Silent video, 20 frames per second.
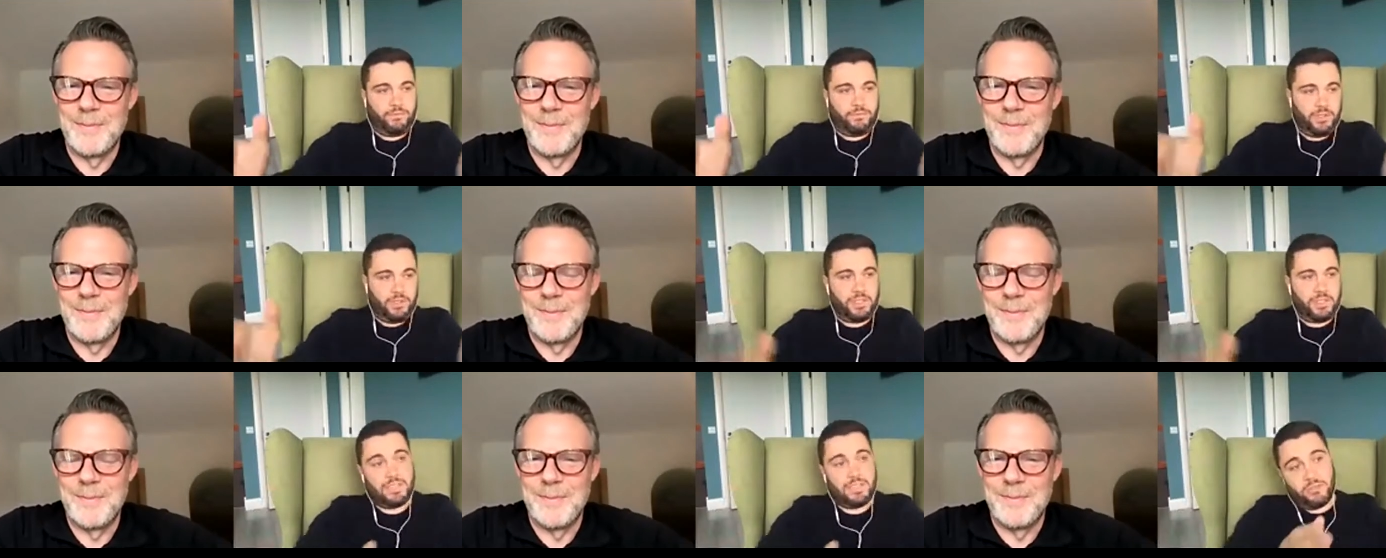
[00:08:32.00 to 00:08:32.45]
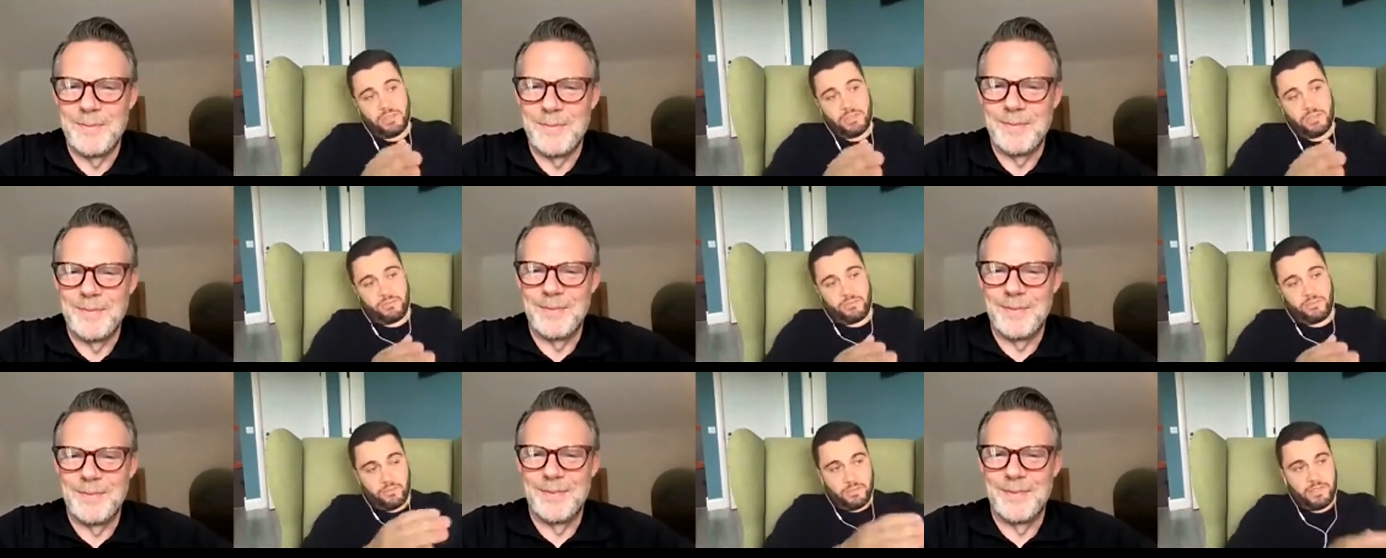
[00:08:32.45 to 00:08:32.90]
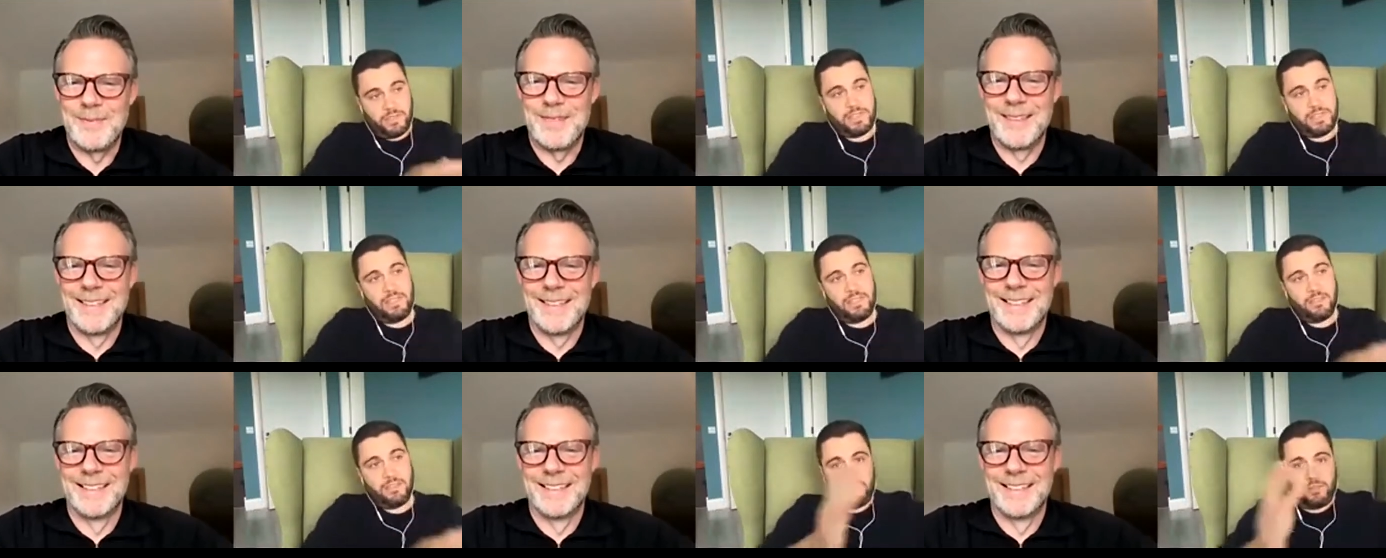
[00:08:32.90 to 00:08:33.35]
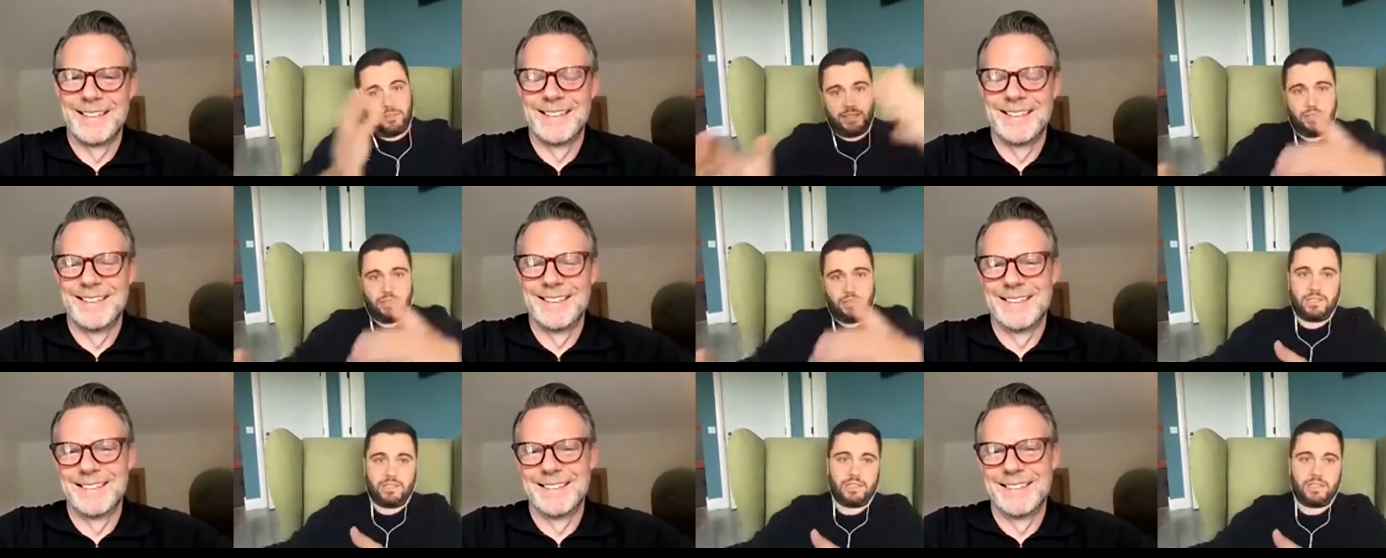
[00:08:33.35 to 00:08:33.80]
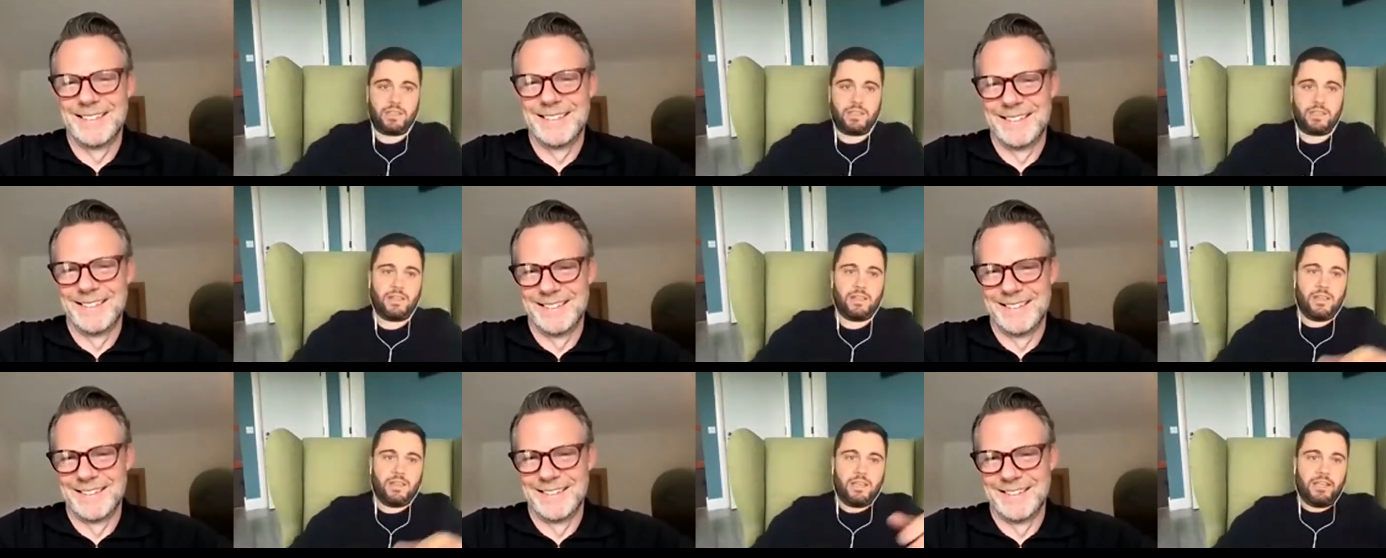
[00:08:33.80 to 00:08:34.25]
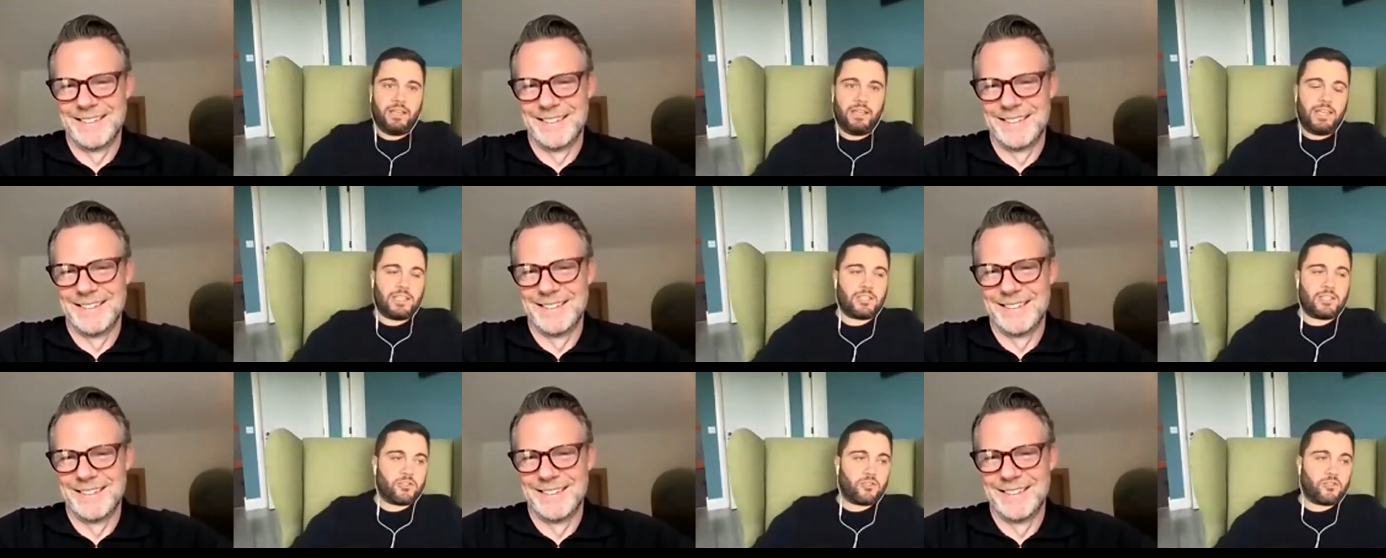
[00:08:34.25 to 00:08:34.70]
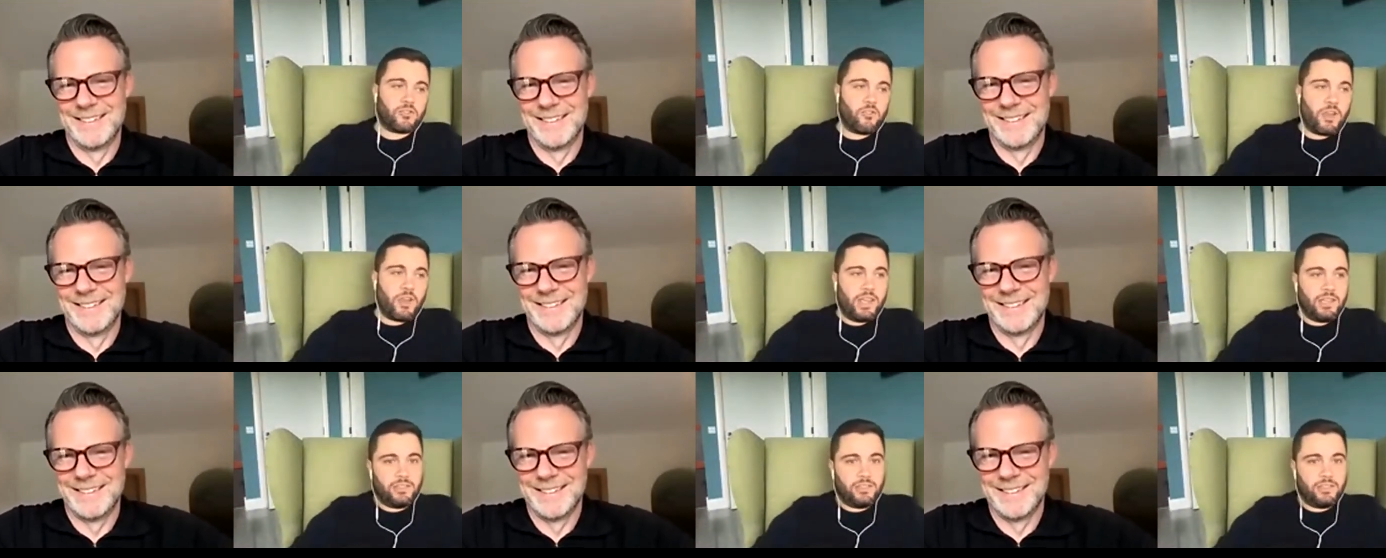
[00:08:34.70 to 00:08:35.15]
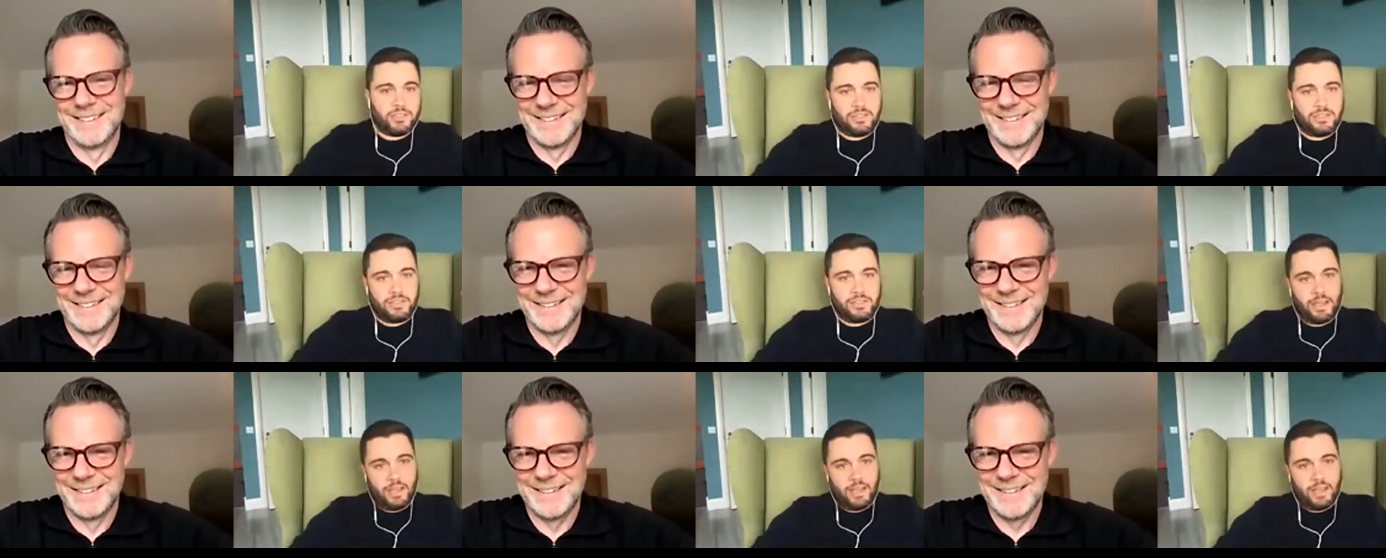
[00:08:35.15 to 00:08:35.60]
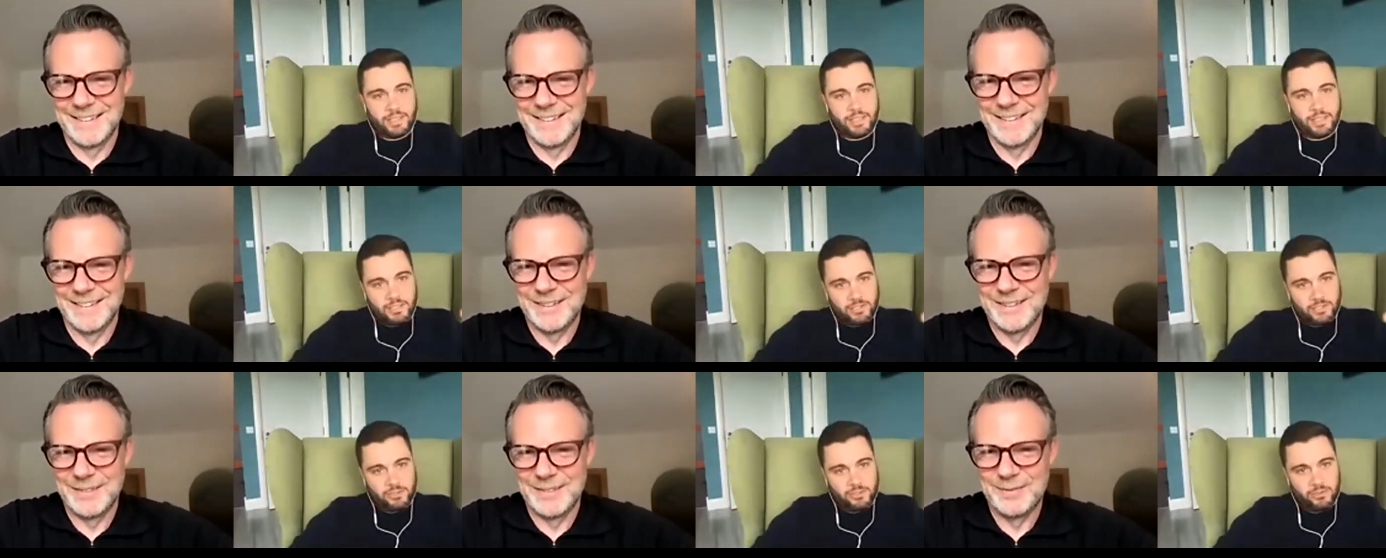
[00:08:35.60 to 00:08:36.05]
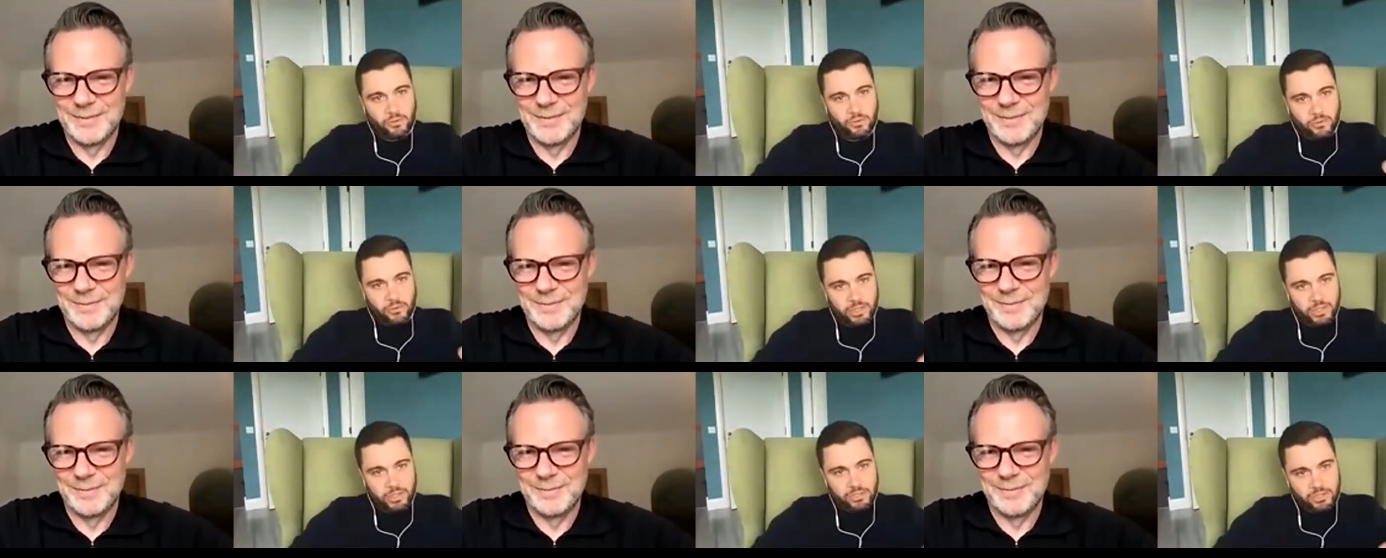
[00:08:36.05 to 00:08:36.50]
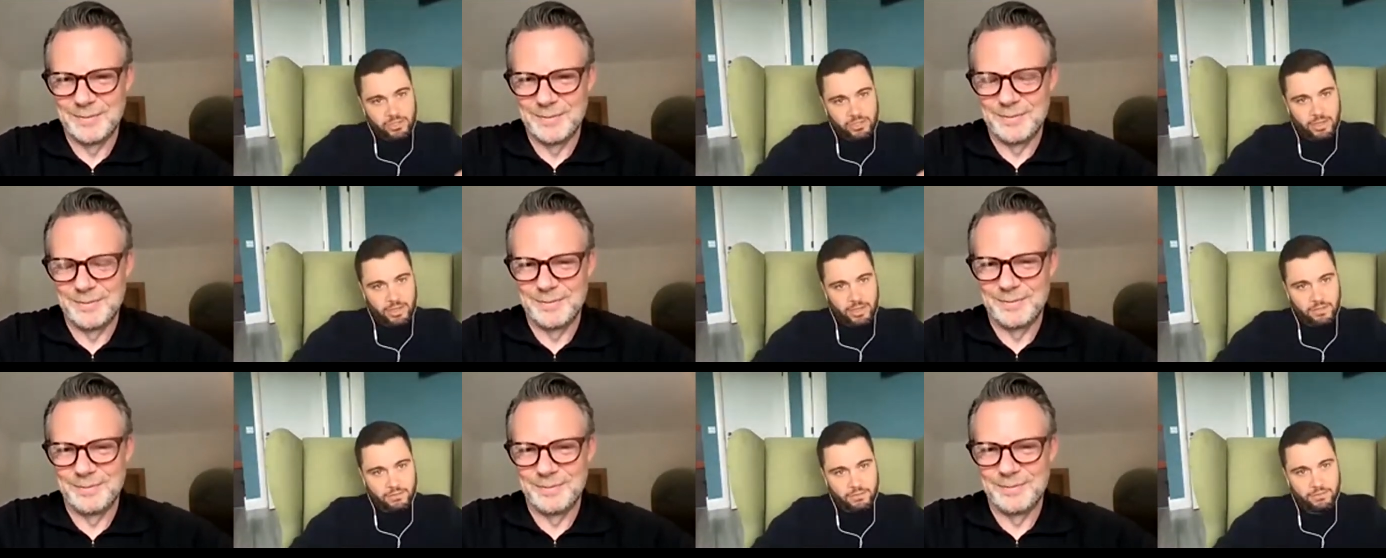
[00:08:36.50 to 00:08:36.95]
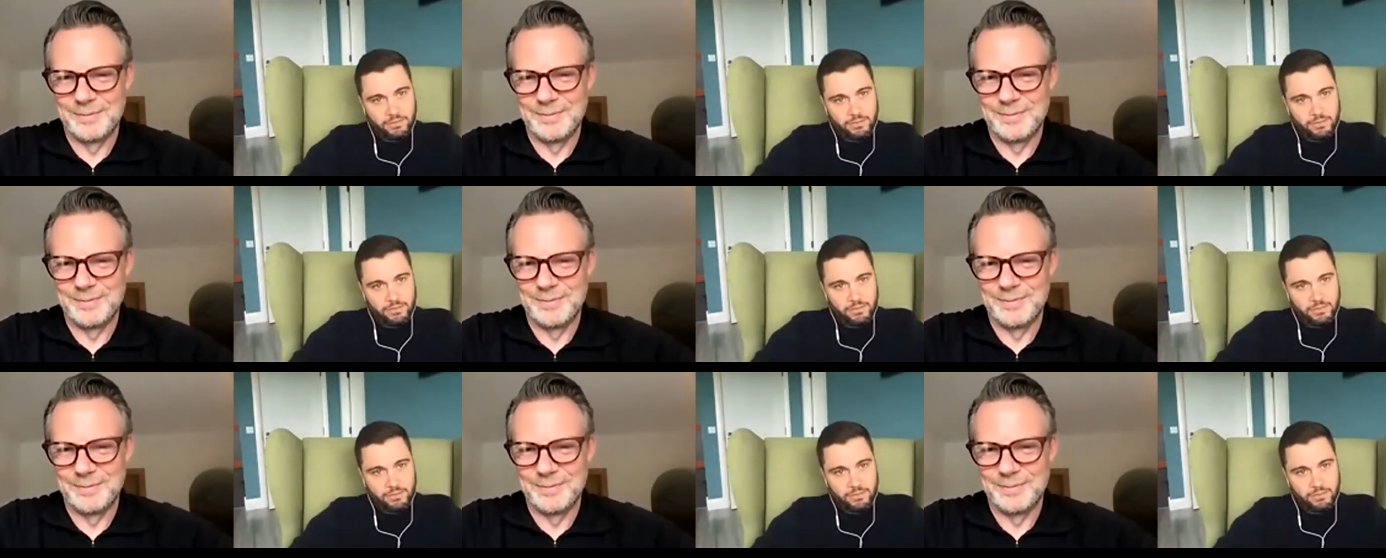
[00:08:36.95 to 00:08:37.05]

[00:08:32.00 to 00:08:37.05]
Speaker 1: the series for seed to series A, it's trying to tie that story that you have